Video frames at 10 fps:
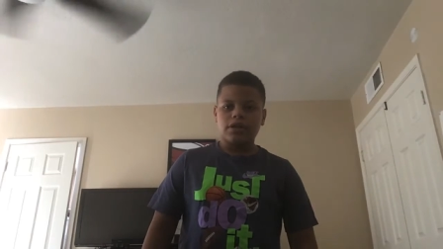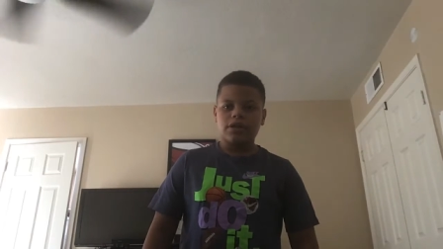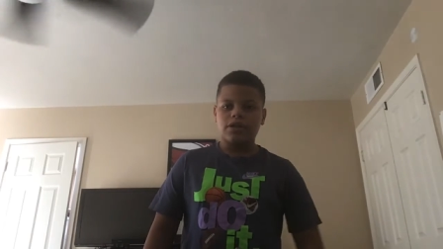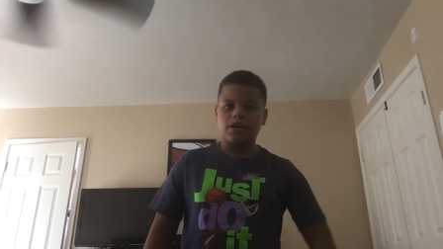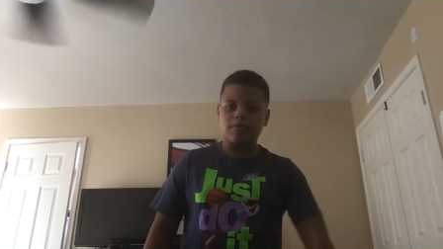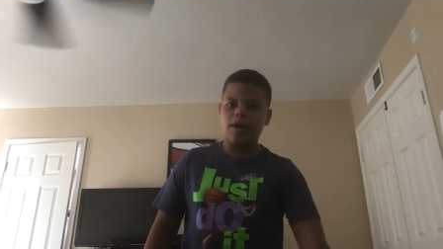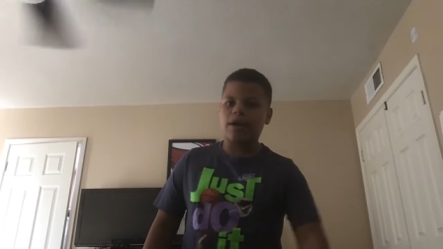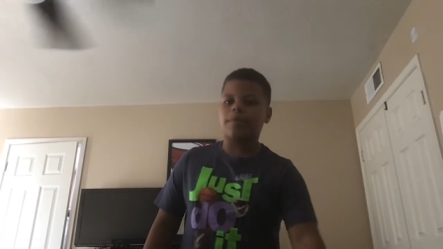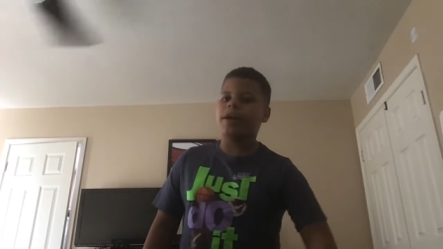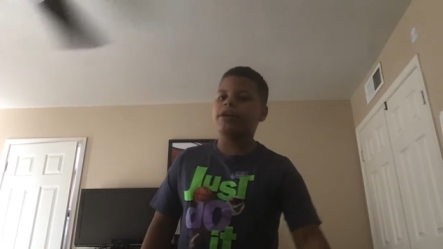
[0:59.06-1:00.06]
You'll come
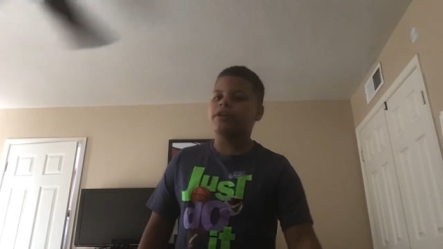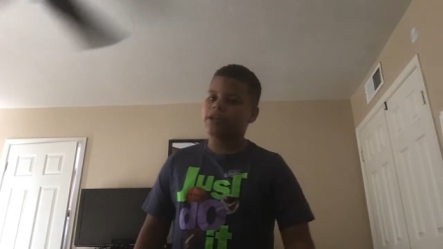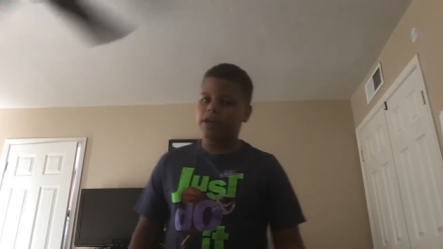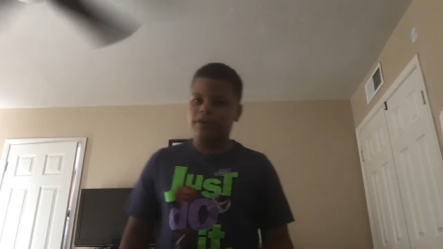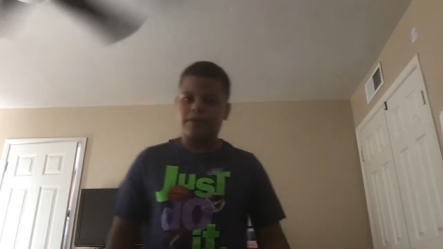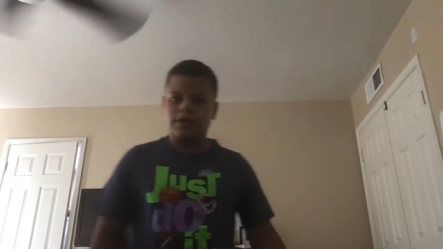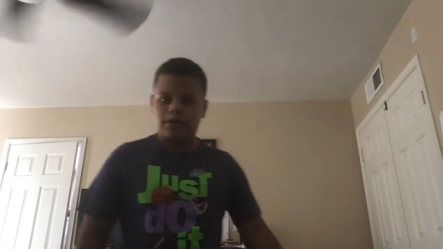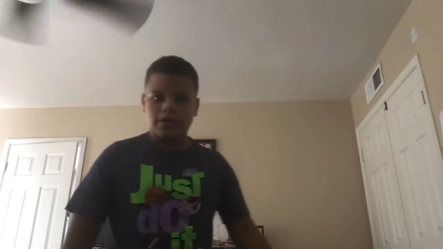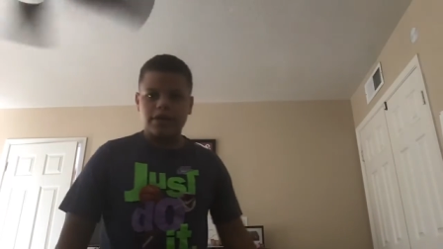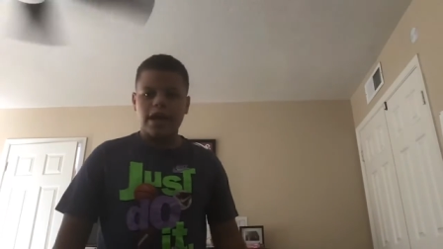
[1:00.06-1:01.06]
back better than ever.
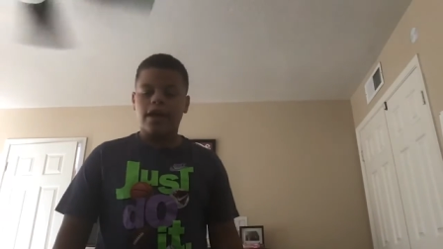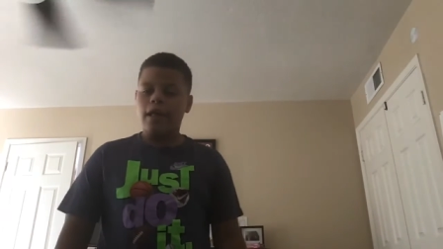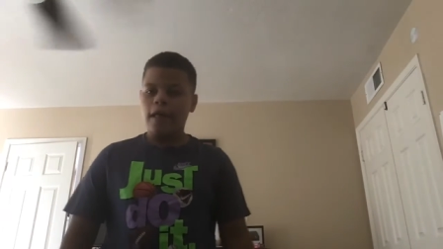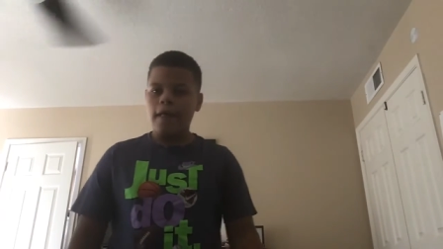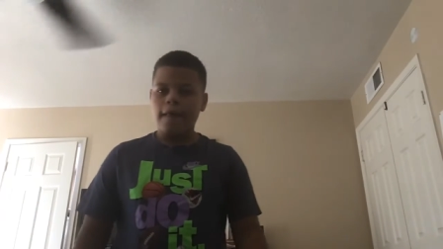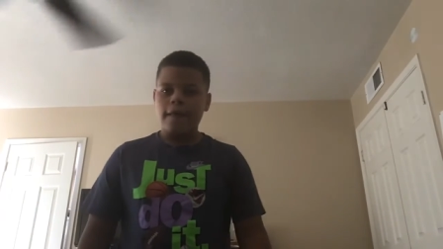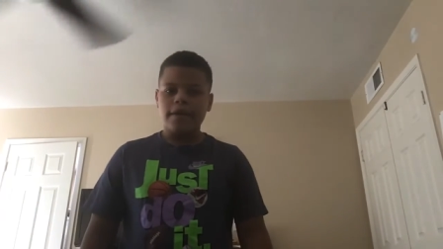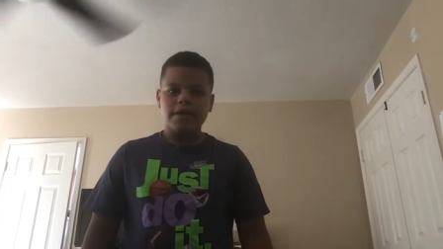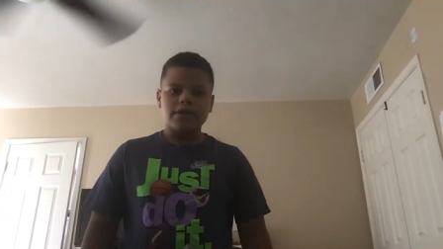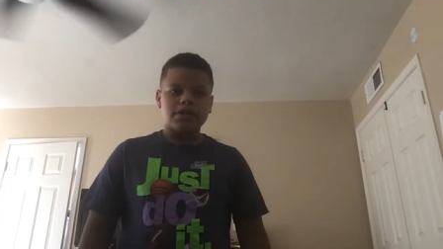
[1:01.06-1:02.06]
Okay?
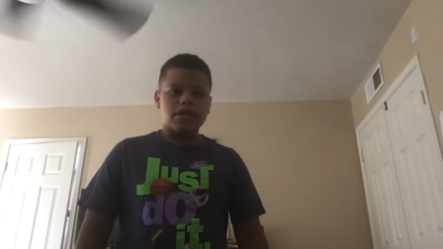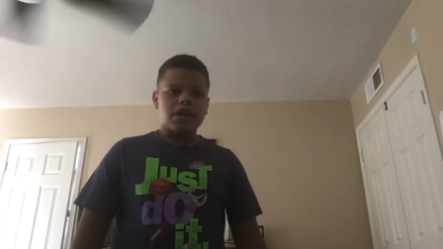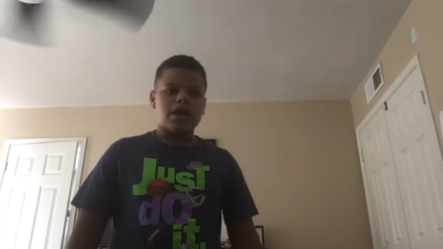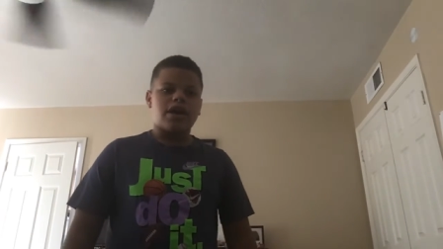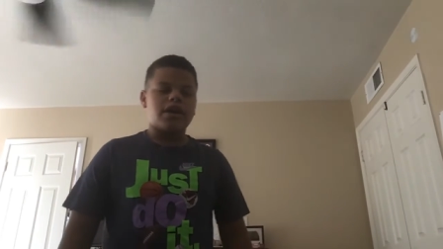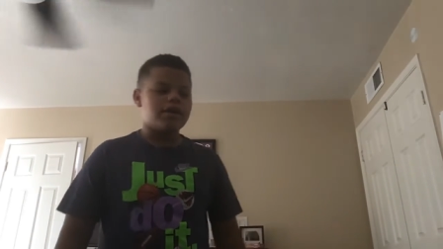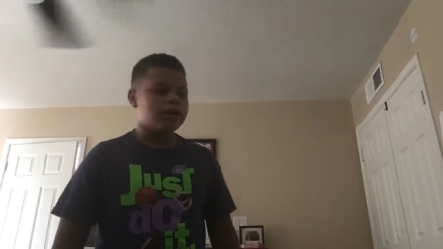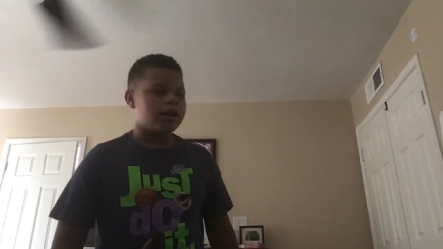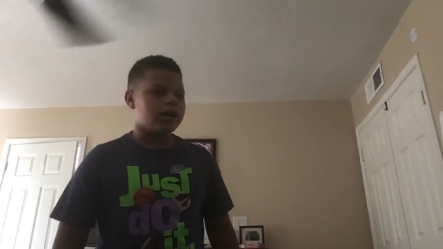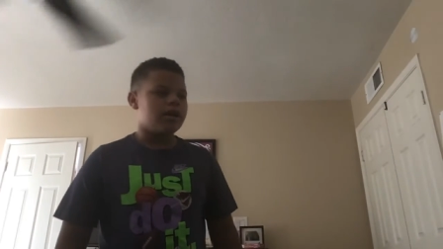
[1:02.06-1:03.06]
And
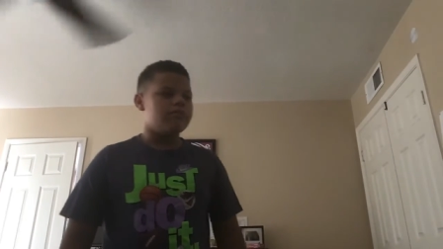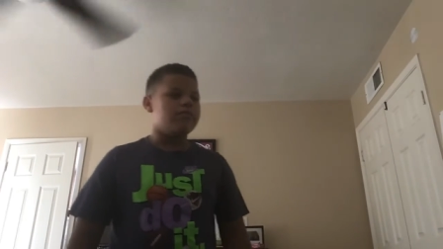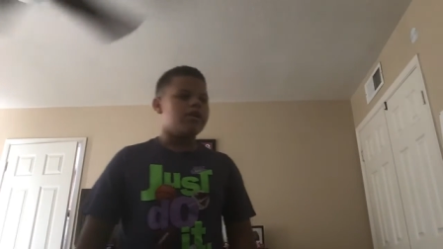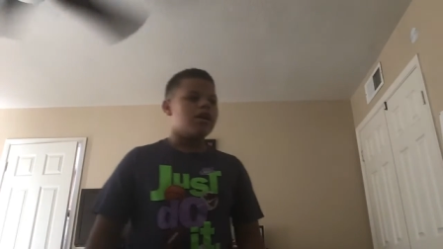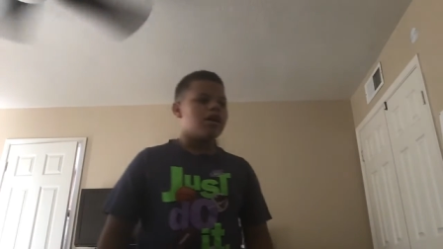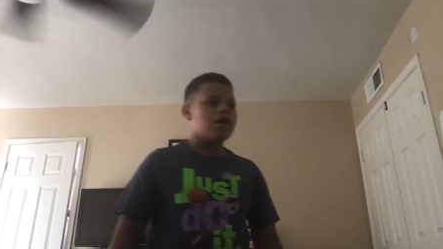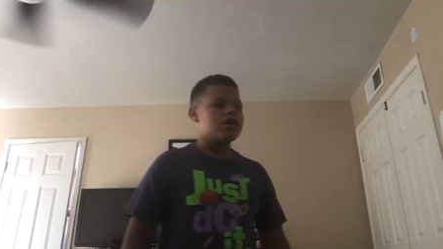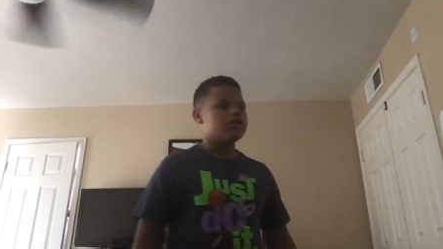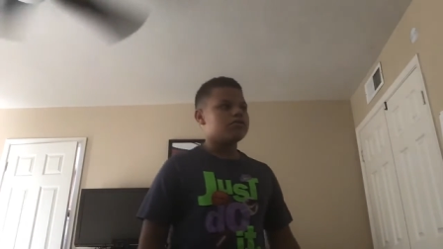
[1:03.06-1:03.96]
um, I